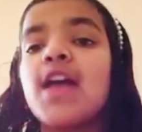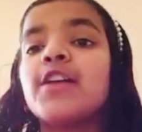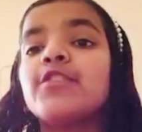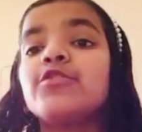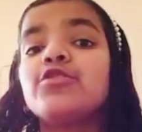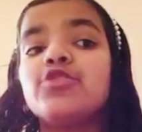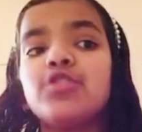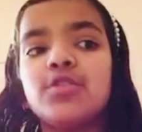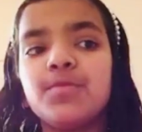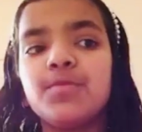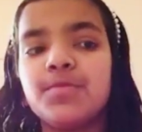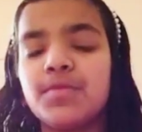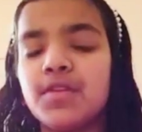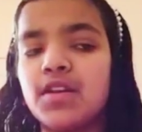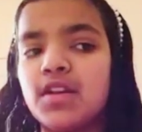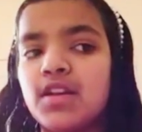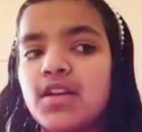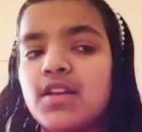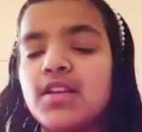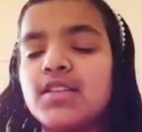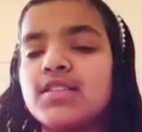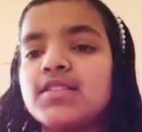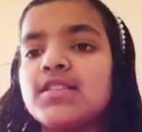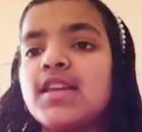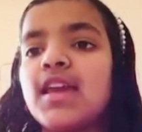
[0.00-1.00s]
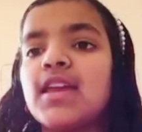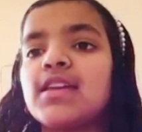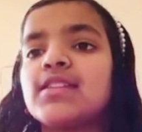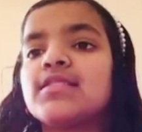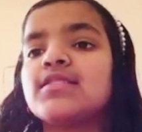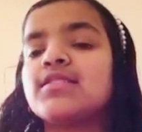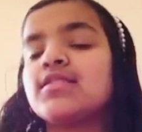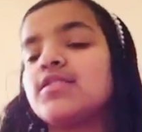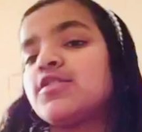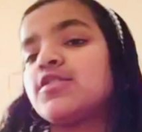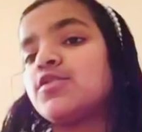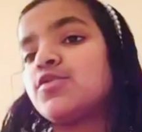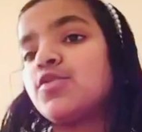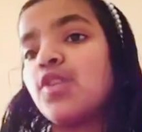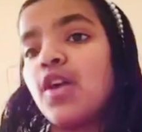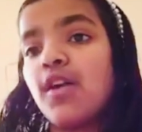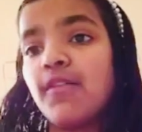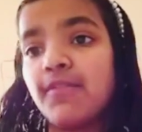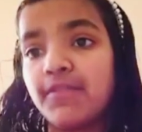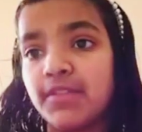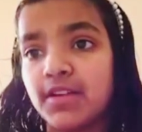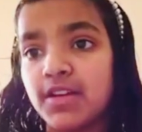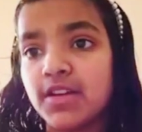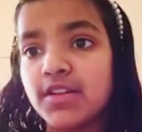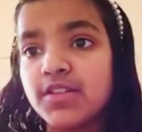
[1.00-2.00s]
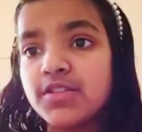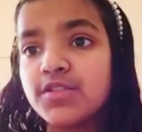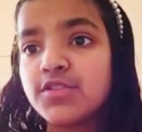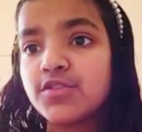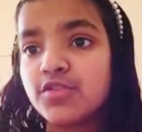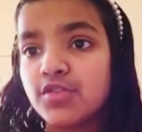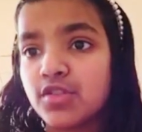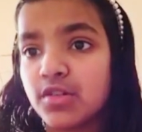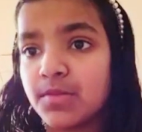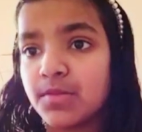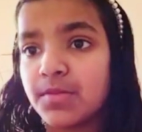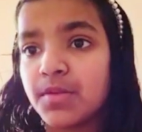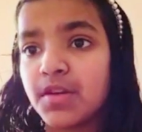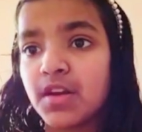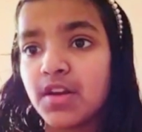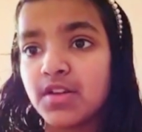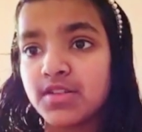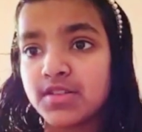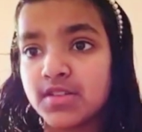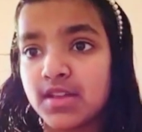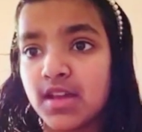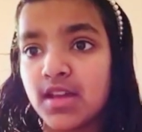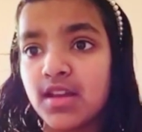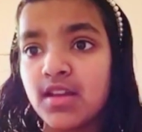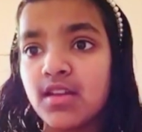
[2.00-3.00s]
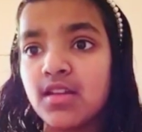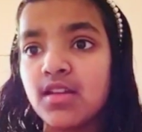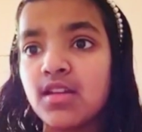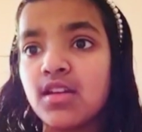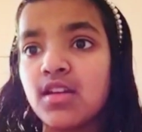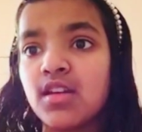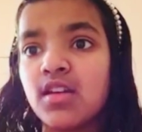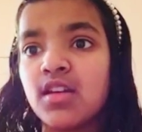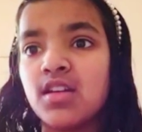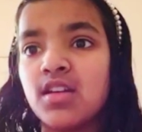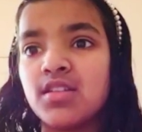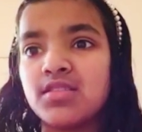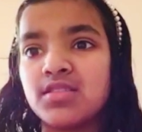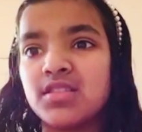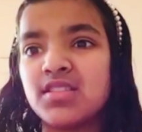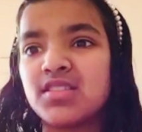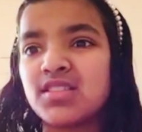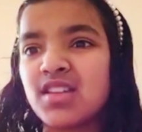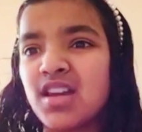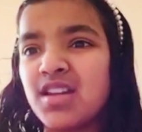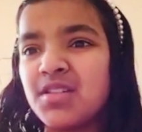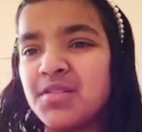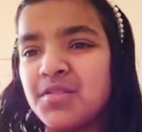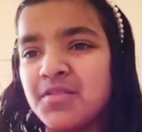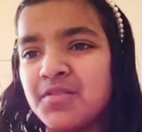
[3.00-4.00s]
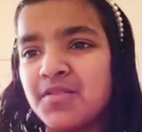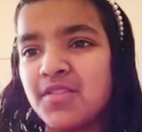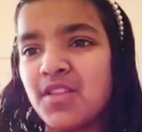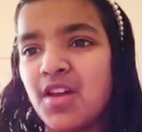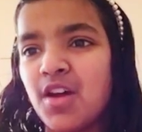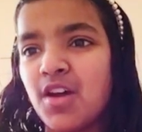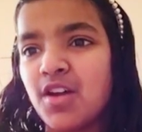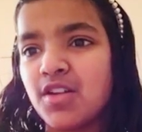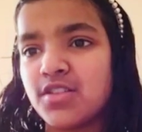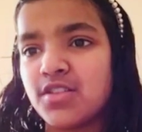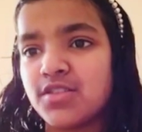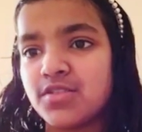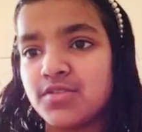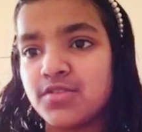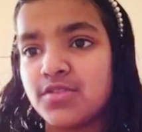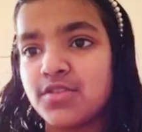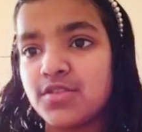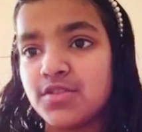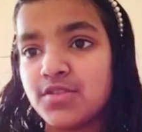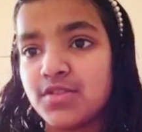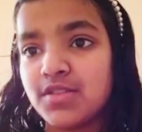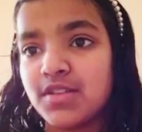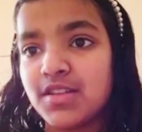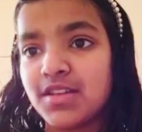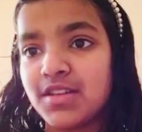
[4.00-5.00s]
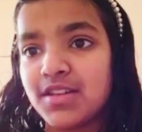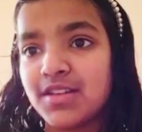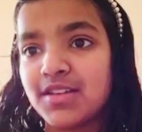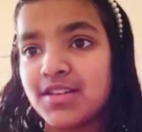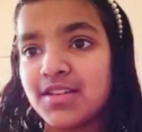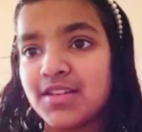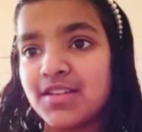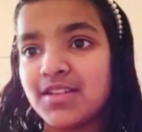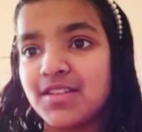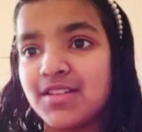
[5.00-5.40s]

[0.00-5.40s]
Jupiter takes 12 years to orbit our sun. That's kind of a lot, don't you think?